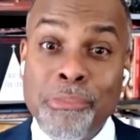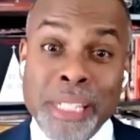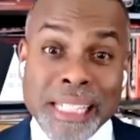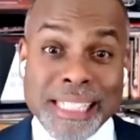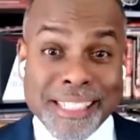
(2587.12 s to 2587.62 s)
it
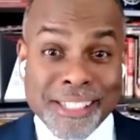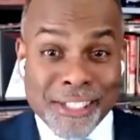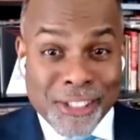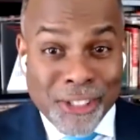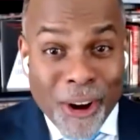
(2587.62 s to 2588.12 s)
mean to
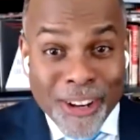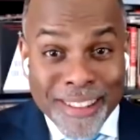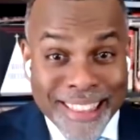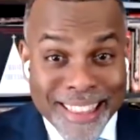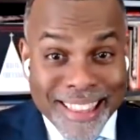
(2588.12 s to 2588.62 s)

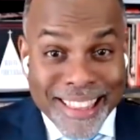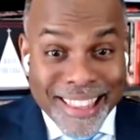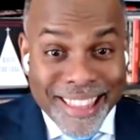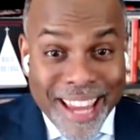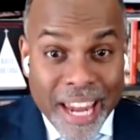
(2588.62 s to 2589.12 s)
start
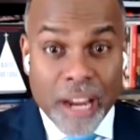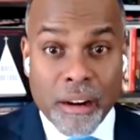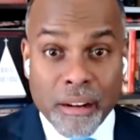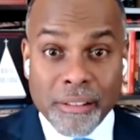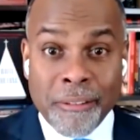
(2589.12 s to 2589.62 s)

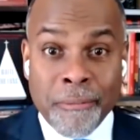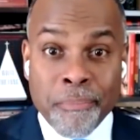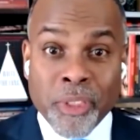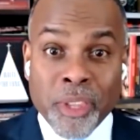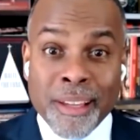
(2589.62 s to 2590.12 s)
there
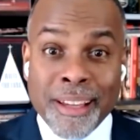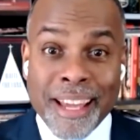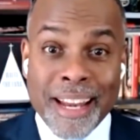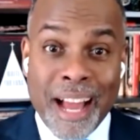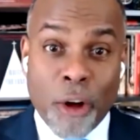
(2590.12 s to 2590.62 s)

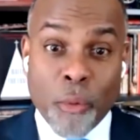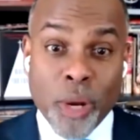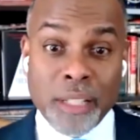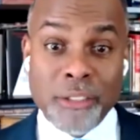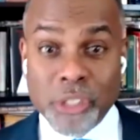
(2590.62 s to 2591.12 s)
in how
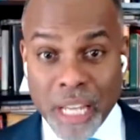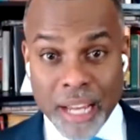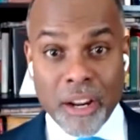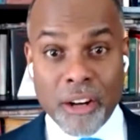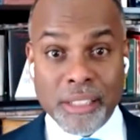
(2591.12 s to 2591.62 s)
we
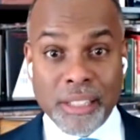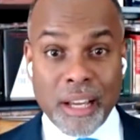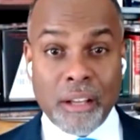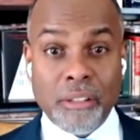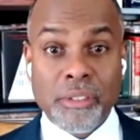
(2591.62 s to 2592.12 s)
understand
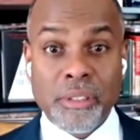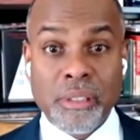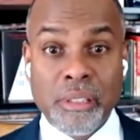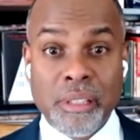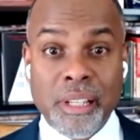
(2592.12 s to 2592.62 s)
ourselves?
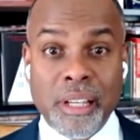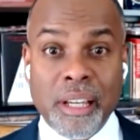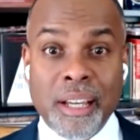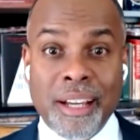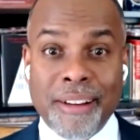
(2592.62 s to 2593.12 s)

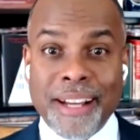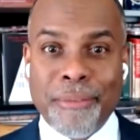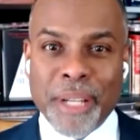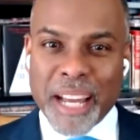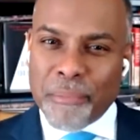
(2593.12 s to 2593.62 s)

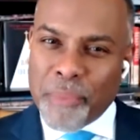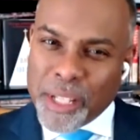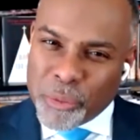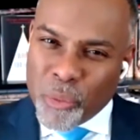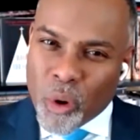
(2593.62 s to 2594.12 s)
Right? We got a
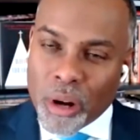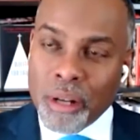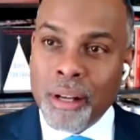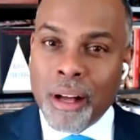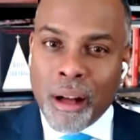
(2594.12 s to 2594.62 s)
much
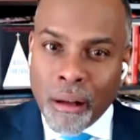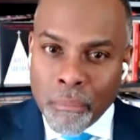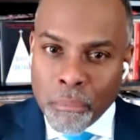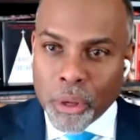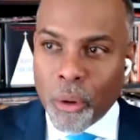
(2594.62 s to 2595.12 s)
more
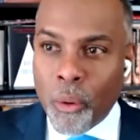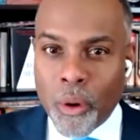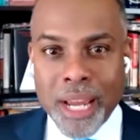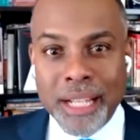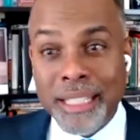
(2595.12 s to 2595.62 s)
humble
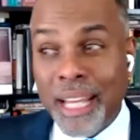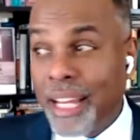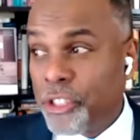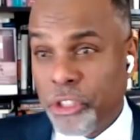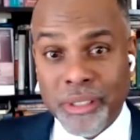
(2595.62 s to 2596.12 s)

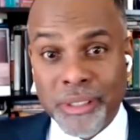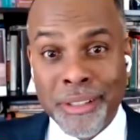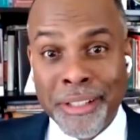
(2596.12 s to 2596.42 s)
orientation.